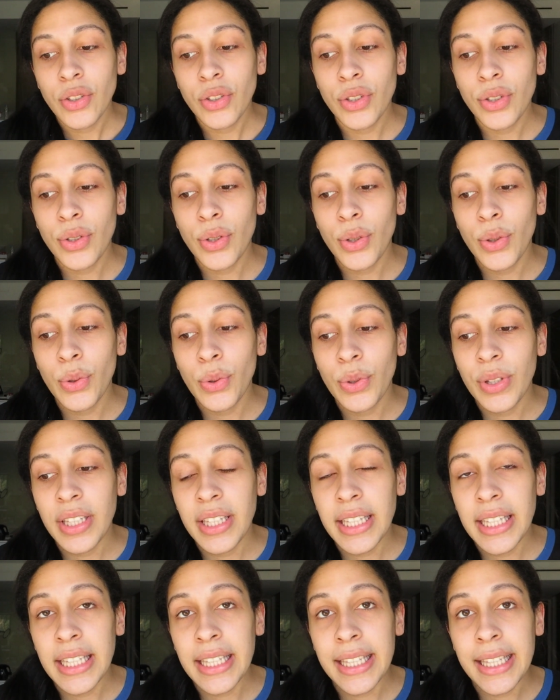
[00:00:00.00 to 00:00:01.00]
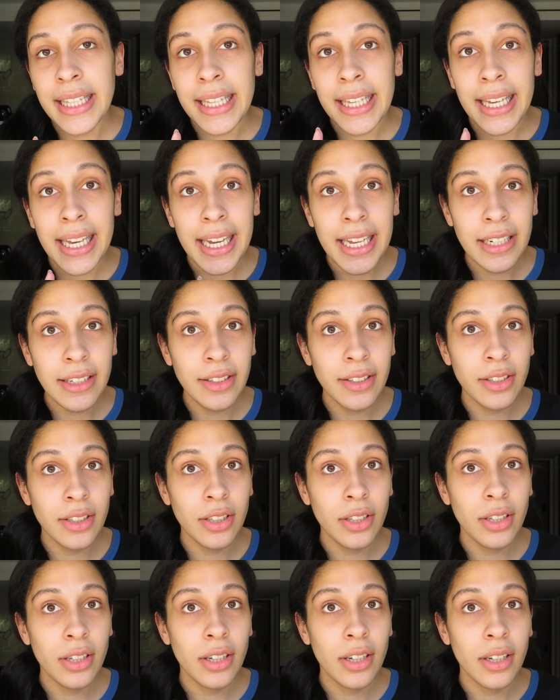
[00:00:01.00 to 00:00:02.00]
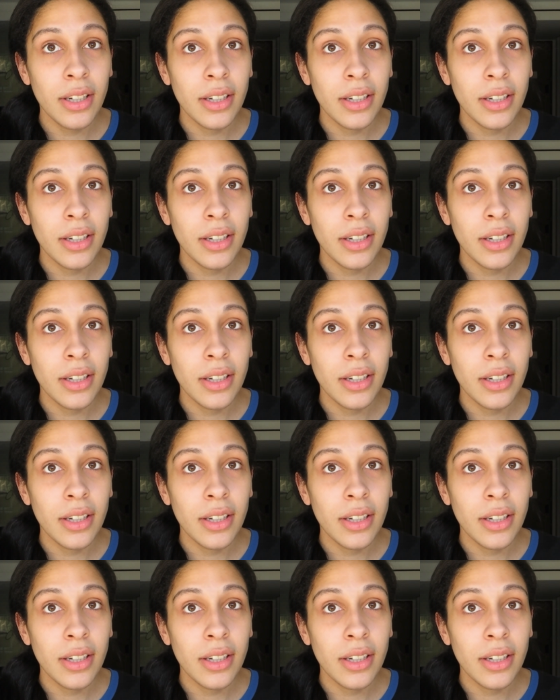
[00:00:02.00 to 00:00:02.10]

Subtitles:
to get